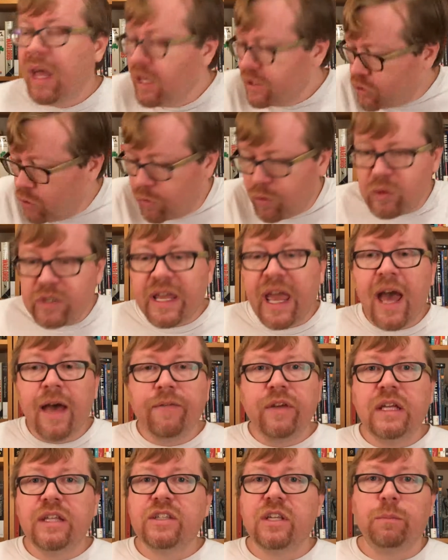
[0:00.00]
So those
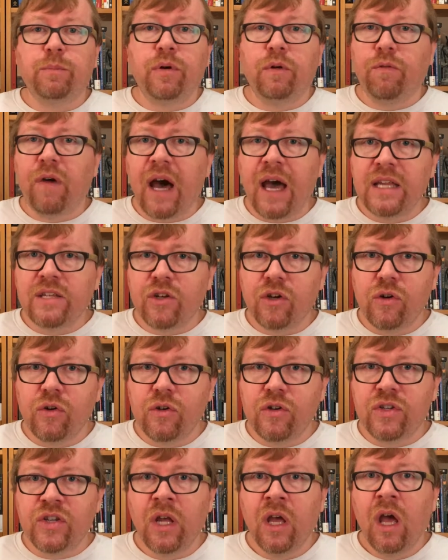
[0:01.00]
caveats and
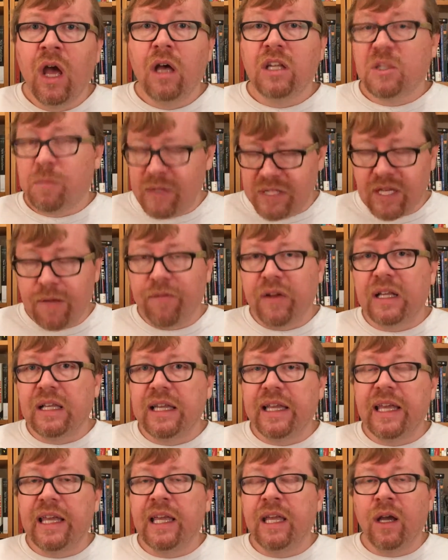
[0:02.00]
provisos,
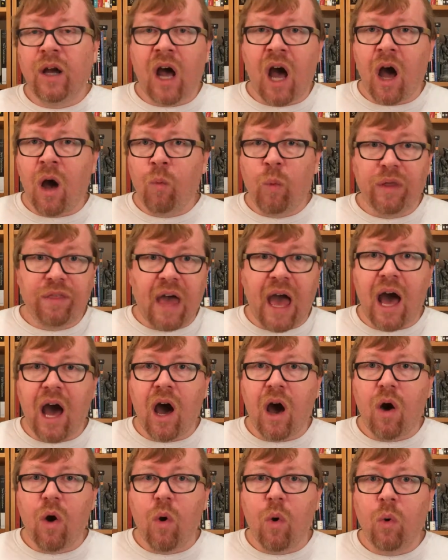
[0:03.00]
specifically with
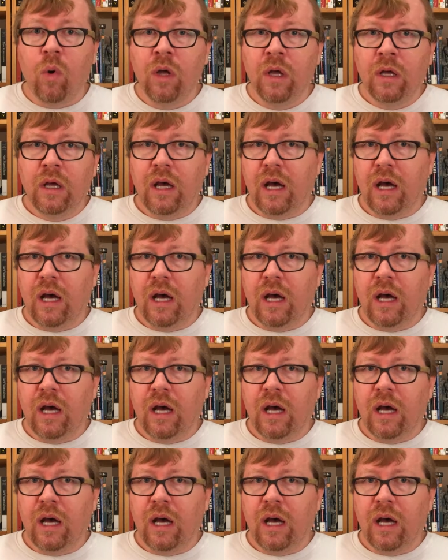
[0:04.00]
how